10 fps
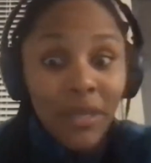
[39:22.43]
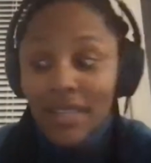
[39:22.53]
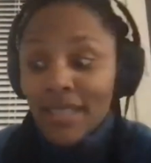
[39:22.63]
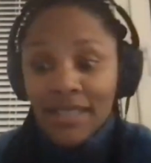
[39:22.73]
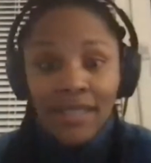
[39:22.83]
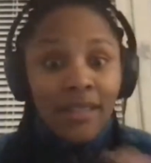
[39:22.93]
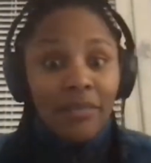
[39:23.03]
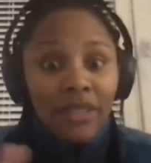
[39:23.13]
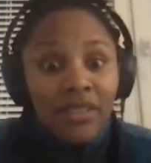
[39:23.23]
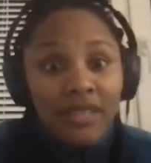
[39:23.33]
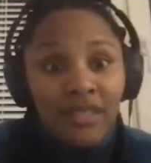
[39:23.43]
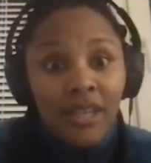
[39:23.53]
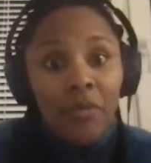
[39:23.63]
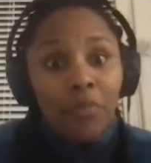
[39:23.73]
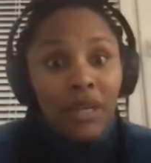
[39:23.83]
because it's going to be this
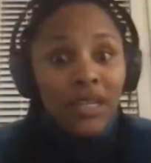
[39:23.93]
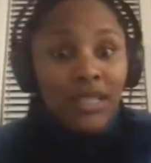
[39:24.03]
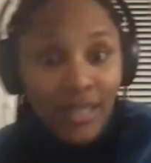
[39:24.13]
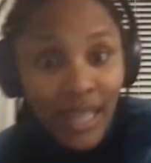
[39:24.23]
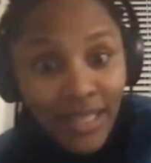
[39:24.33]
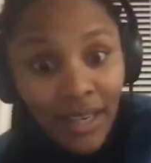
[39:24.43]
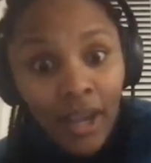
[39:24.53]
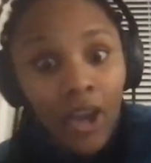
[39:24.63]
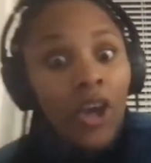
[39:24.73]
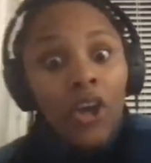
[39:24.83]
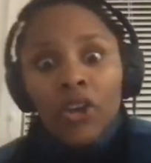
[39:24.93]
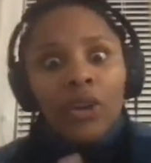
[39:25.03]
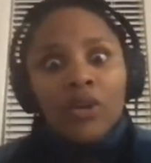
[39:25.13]
year plus next year. You know,